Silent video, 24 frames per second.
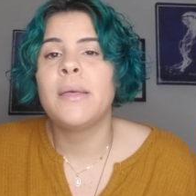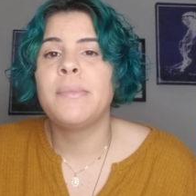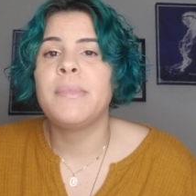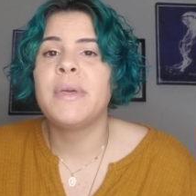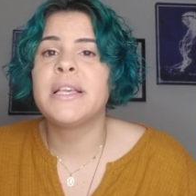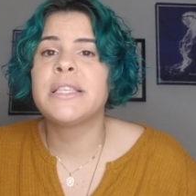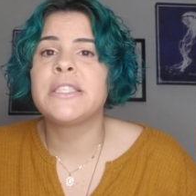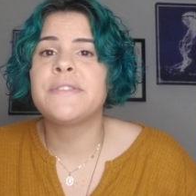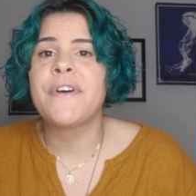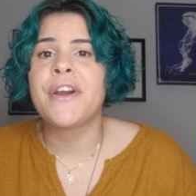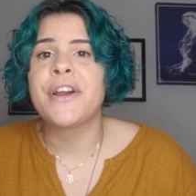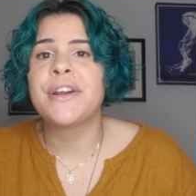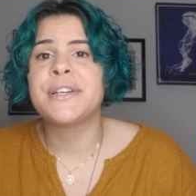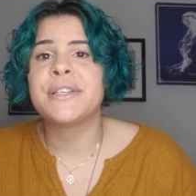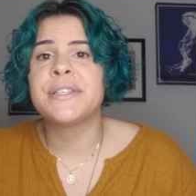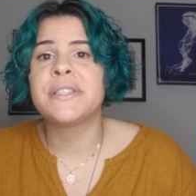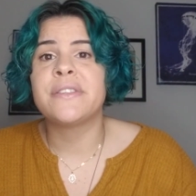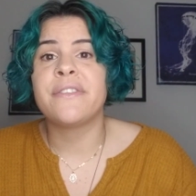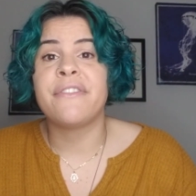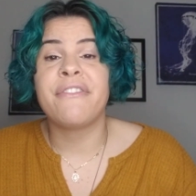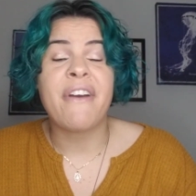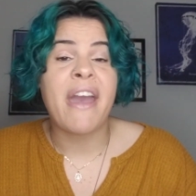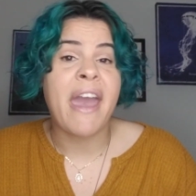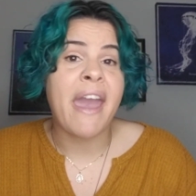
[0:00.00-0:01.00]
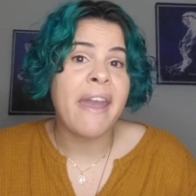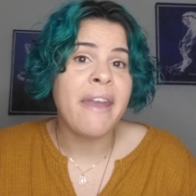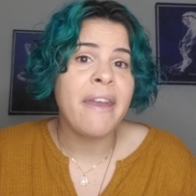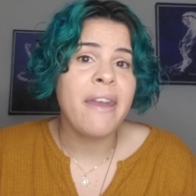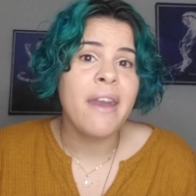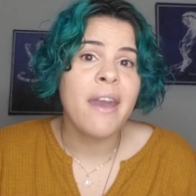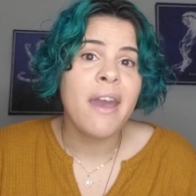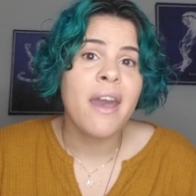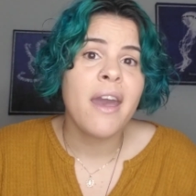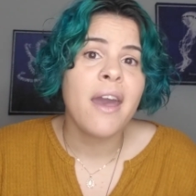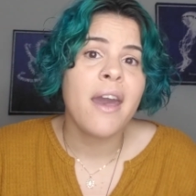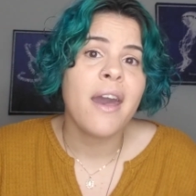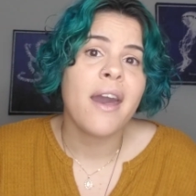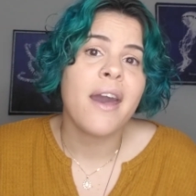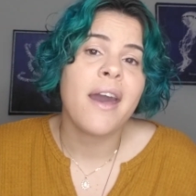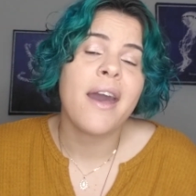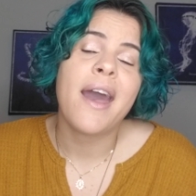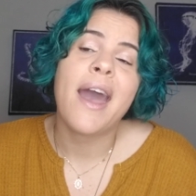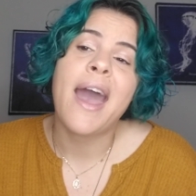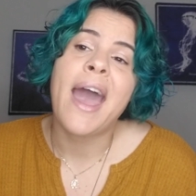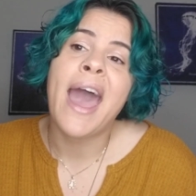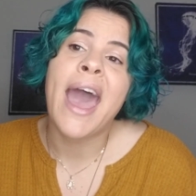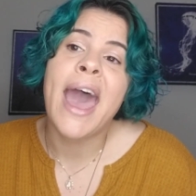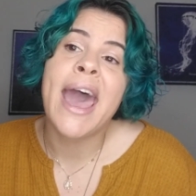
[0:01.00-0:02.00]
As far as the fae,
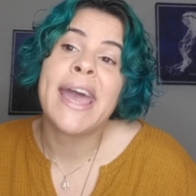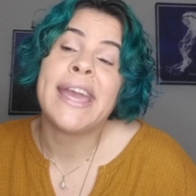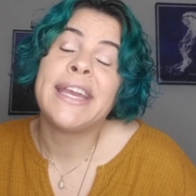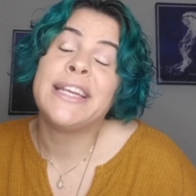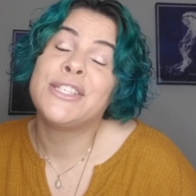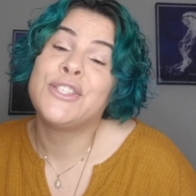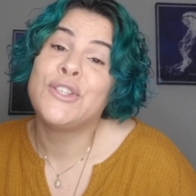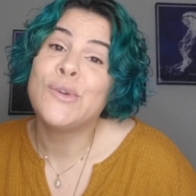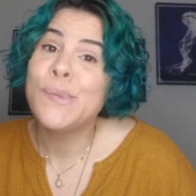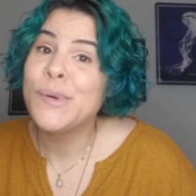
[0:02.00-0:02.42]
I do